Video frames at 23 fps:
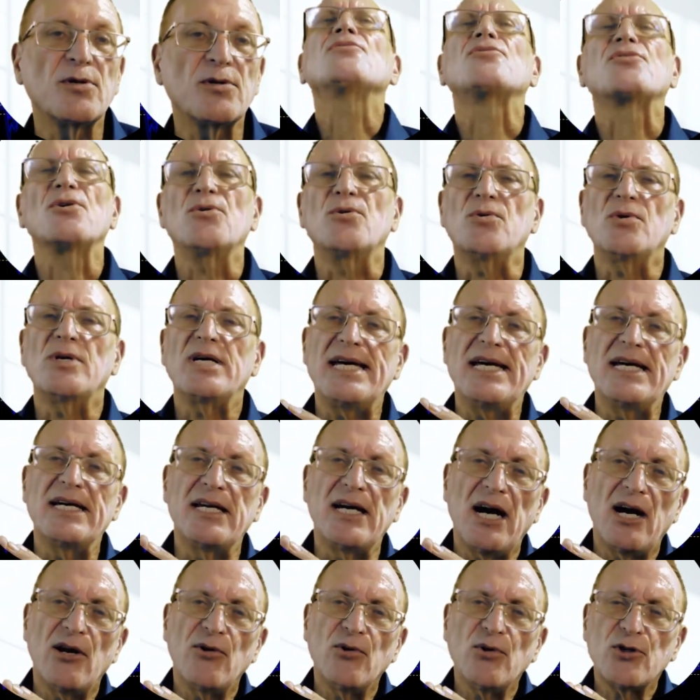So in
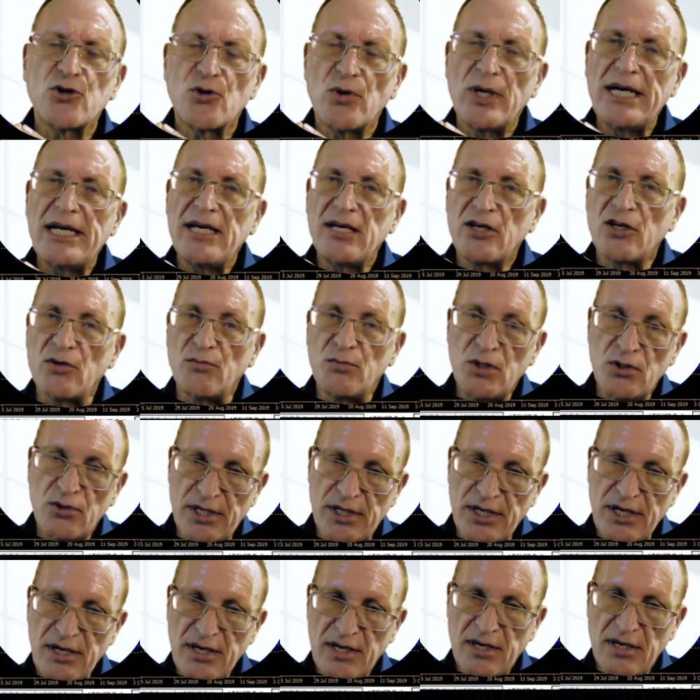our trading
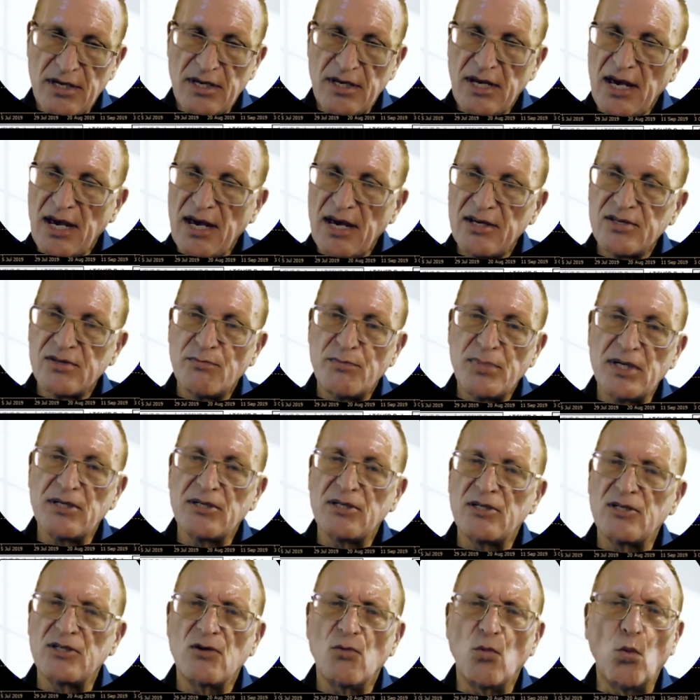community, it has
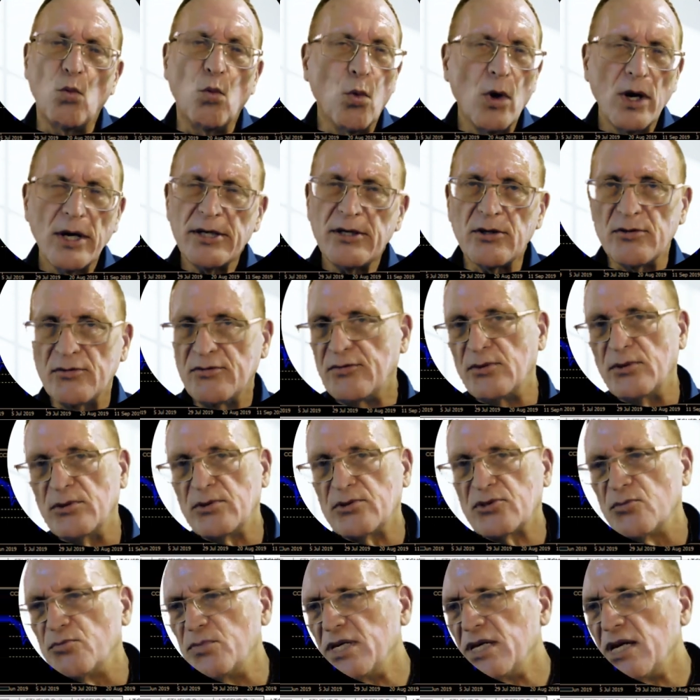been
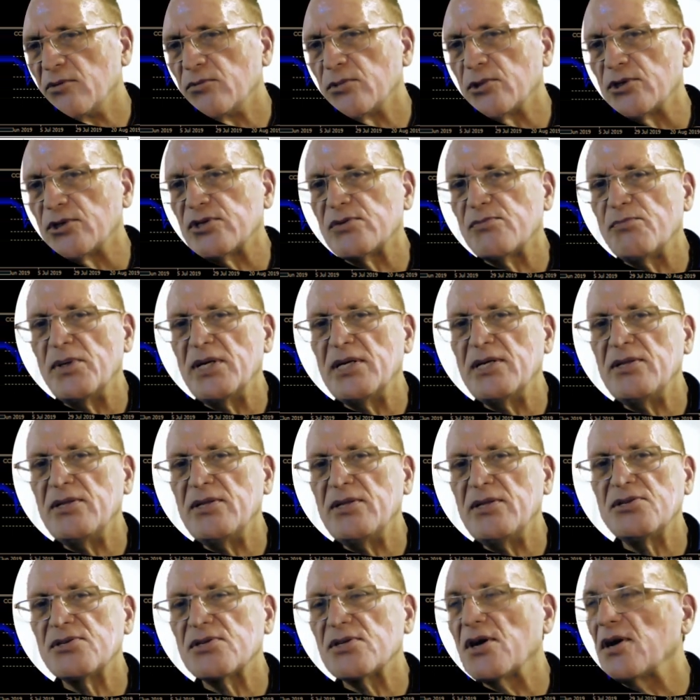wonderful to be able to spend
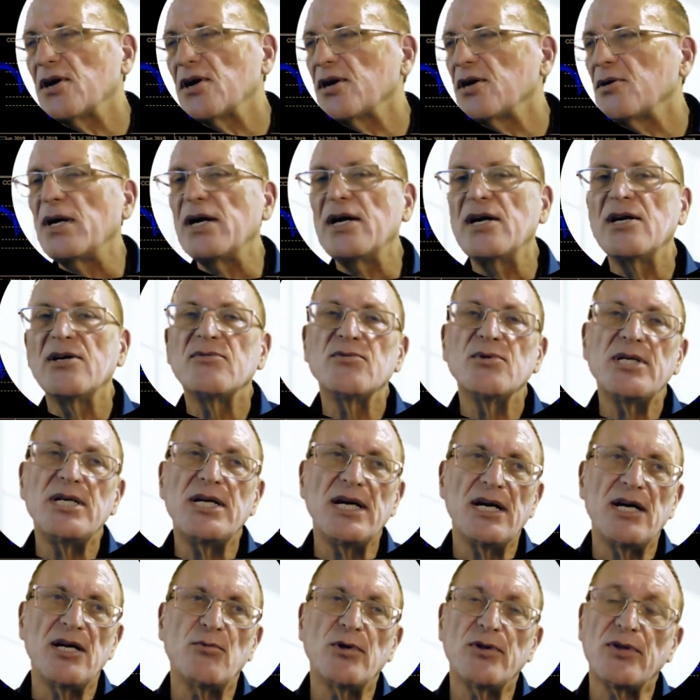this time every
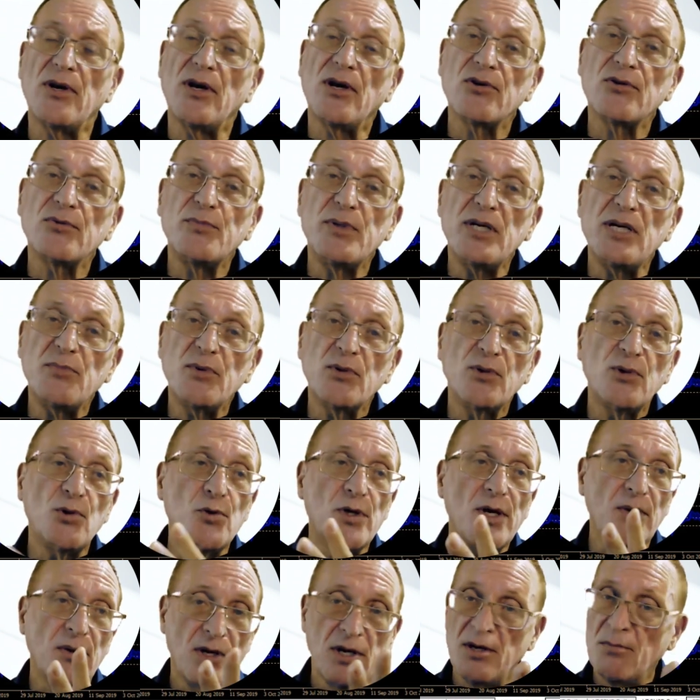day with other people
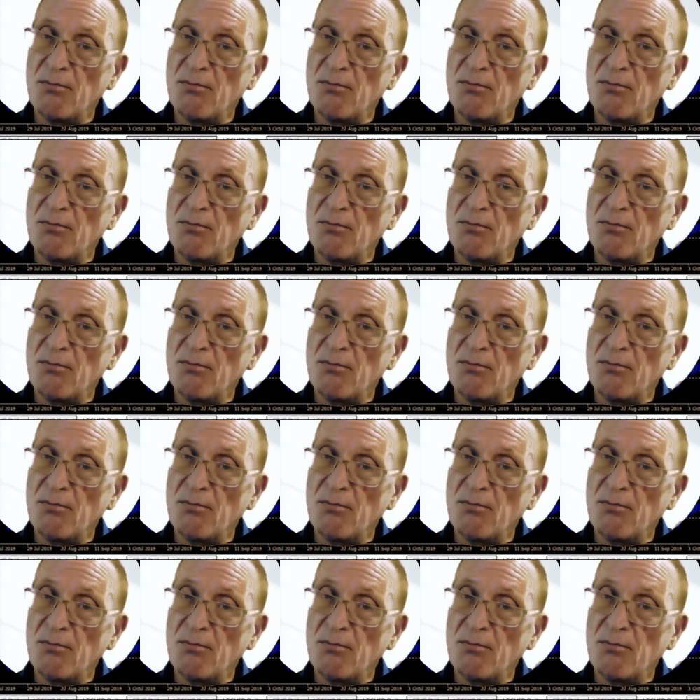who,